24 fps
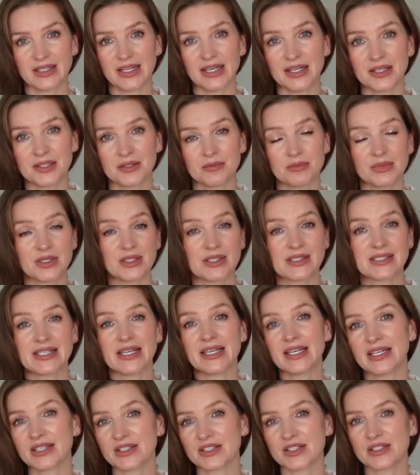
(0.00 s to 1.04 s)
item because I
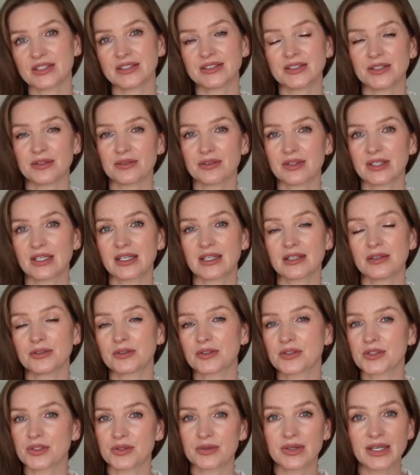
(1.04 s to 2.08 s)
actually don't think it
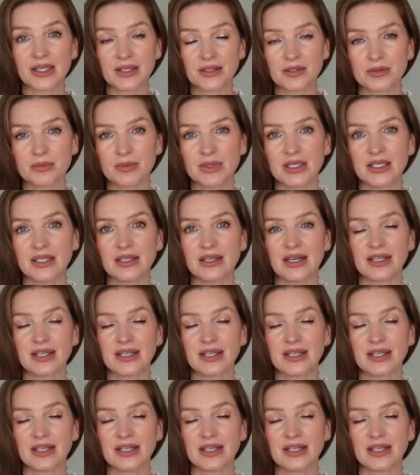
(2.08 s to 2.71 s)
looks great on me.